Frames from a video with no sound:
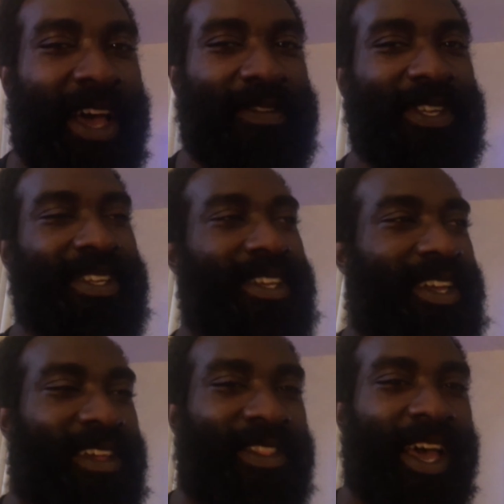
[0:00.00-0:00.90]
have it.
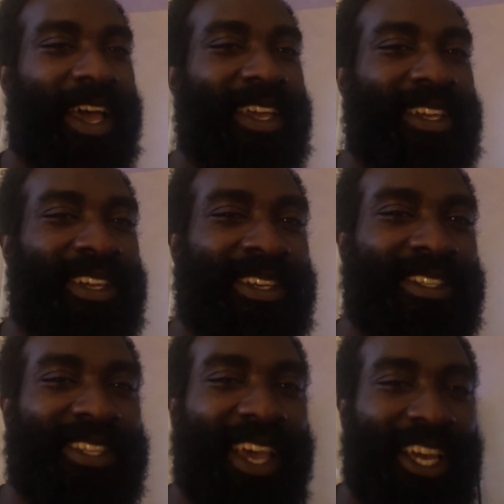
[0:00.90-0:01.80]
That
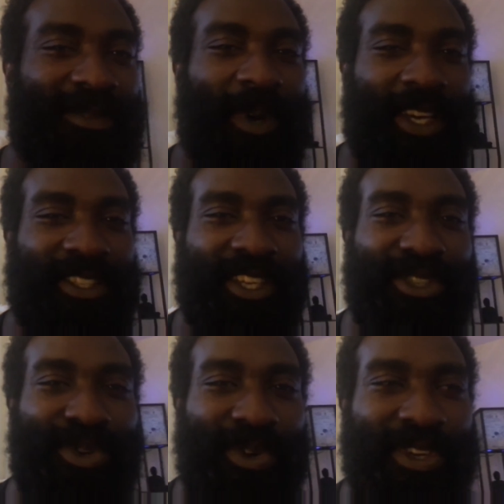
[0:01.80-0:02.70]
is the Xbox
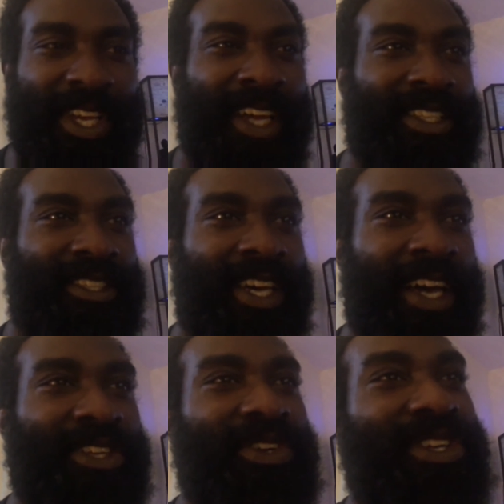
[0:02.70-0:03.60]
controller that I
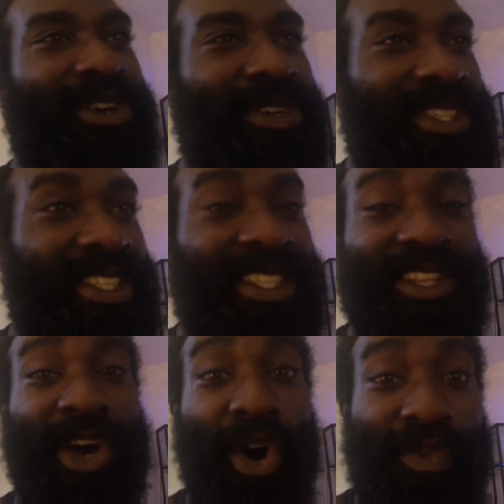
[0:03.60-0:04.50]
designed. You can notice it's in
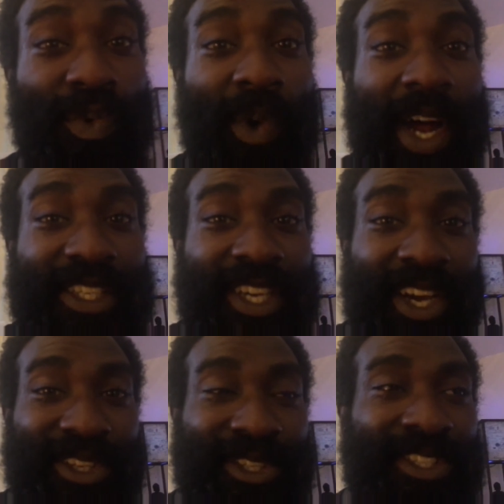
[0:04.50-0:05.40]
the Overwatch
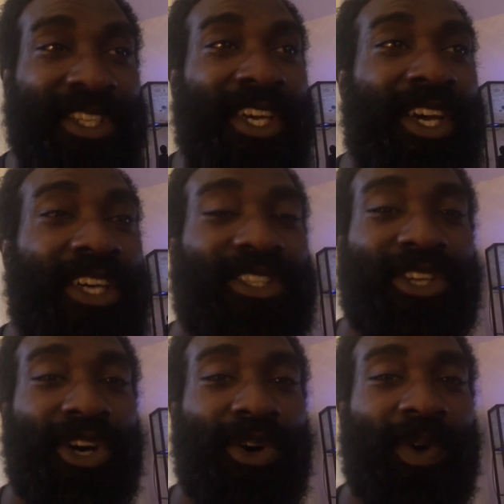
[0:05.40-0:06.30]
colors.
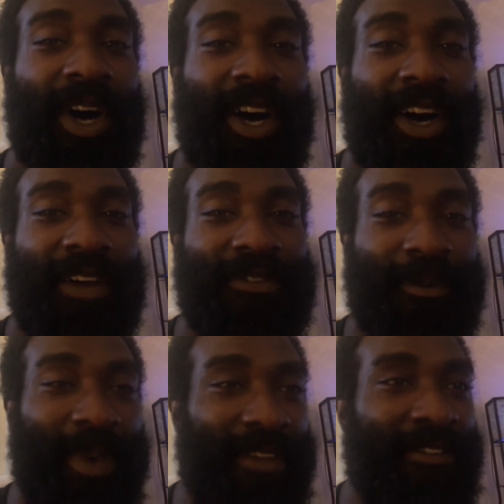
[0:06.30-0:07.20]
So uh, if you're a
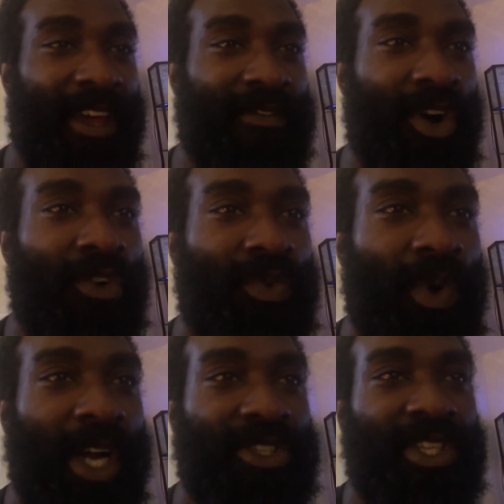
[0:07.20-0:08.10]
big fan of
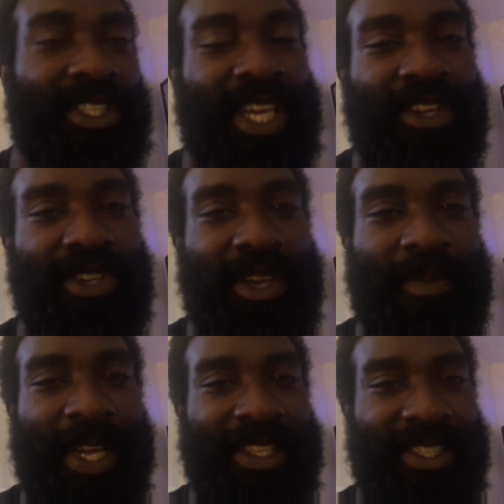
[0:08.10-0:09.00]
Overwatch, you can take a look at
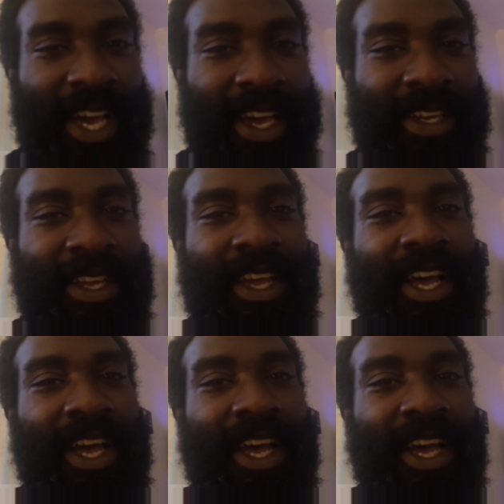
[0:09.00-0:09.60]
my design.